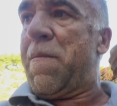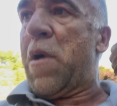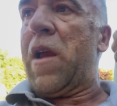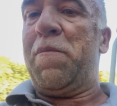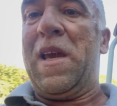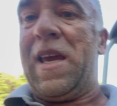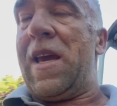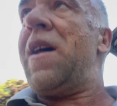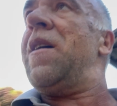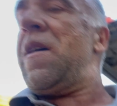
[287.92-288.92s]
by me.
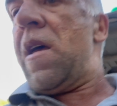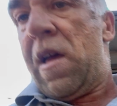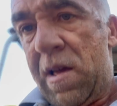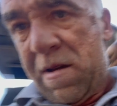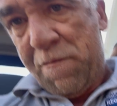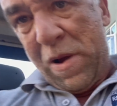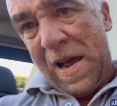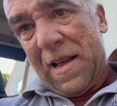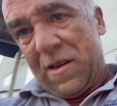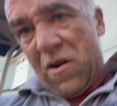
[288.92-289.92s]

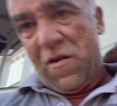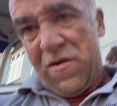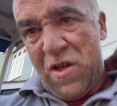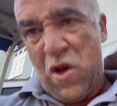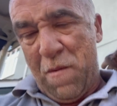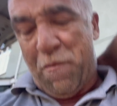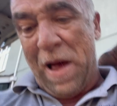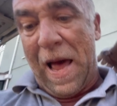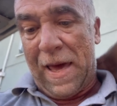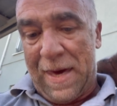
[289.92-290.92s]
Pat on the
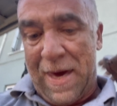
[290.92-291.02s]
back.